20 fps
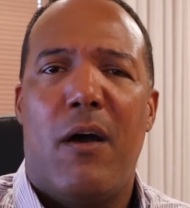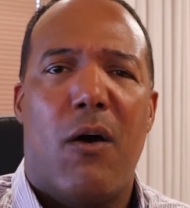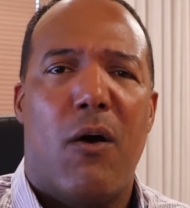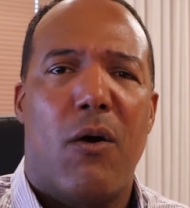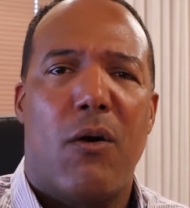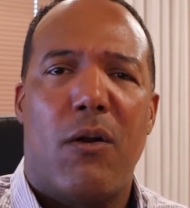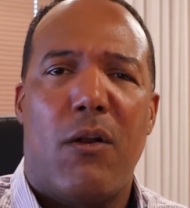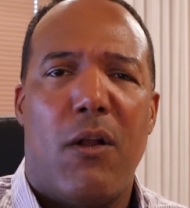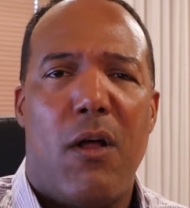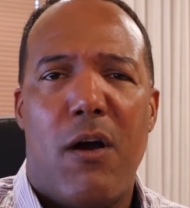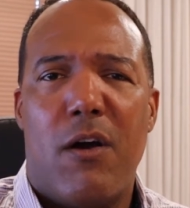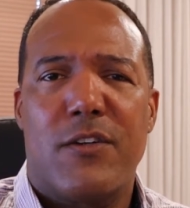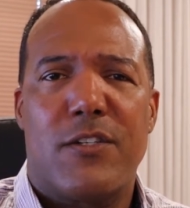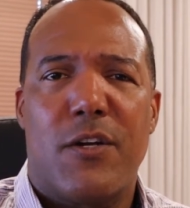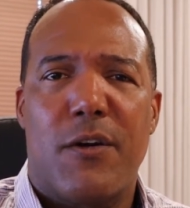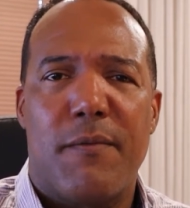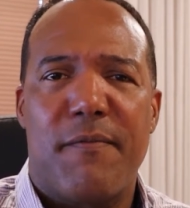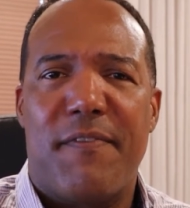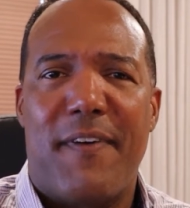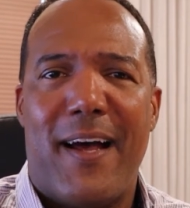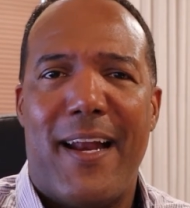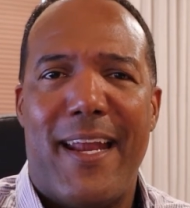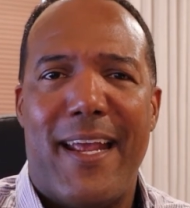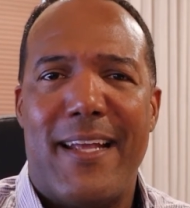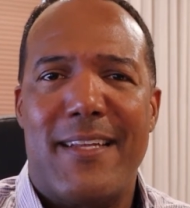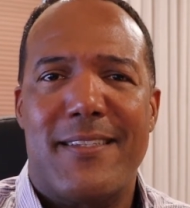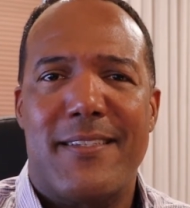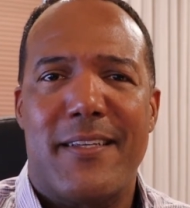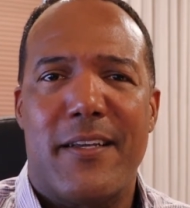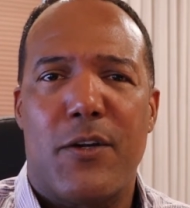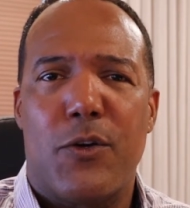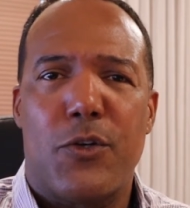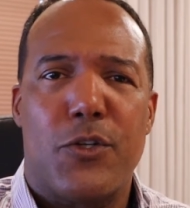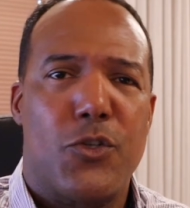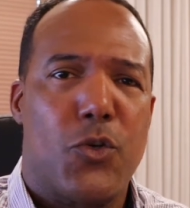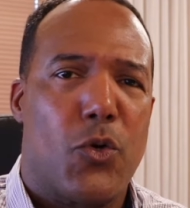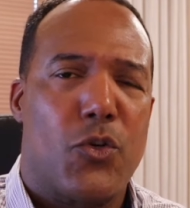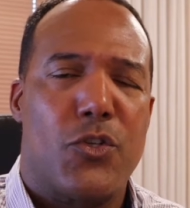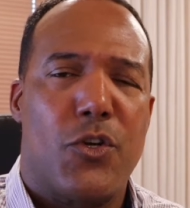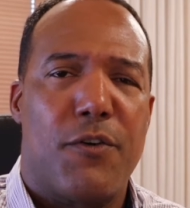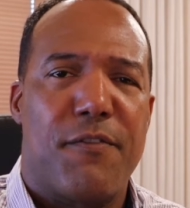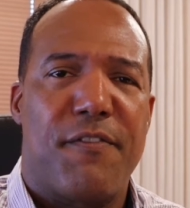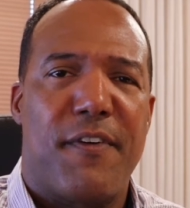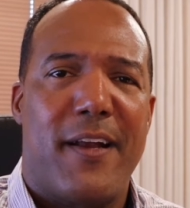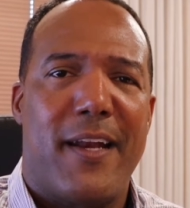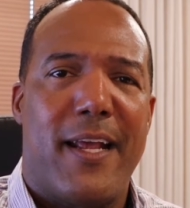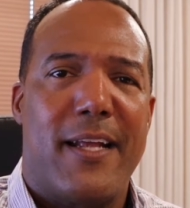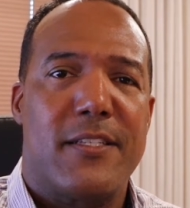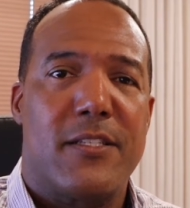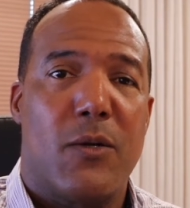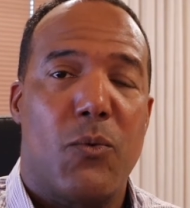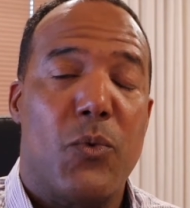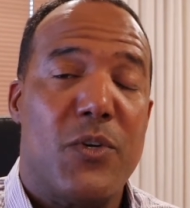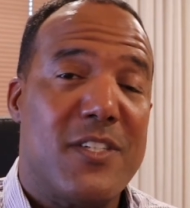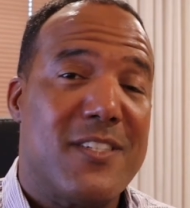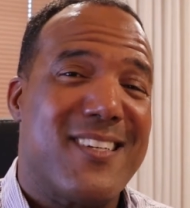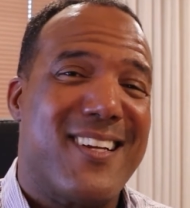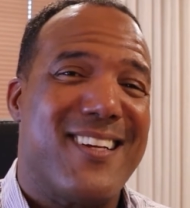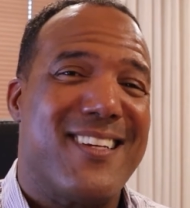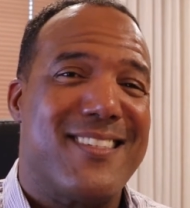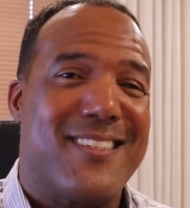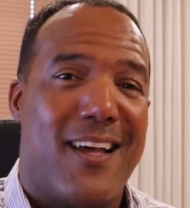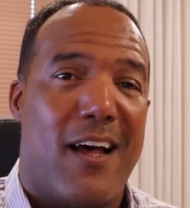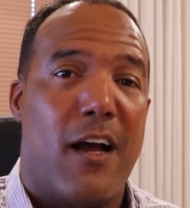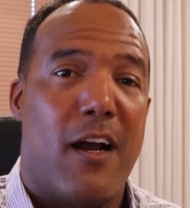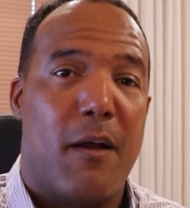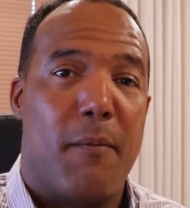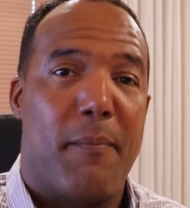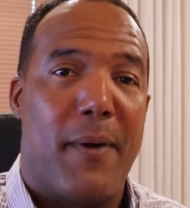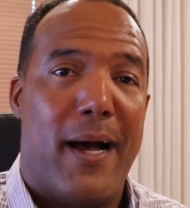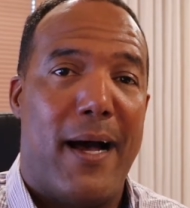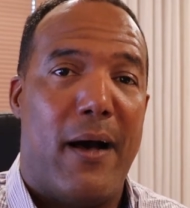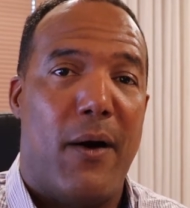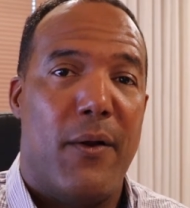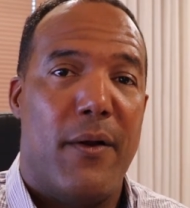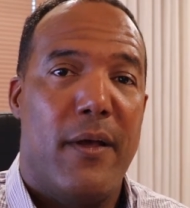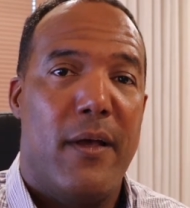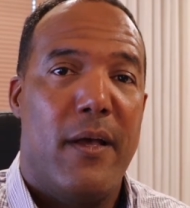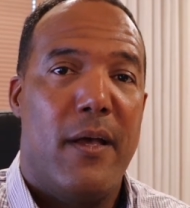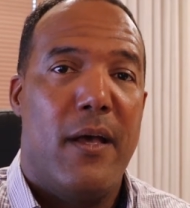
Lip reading: or long-term financing or short-term financing. We're just going to talk about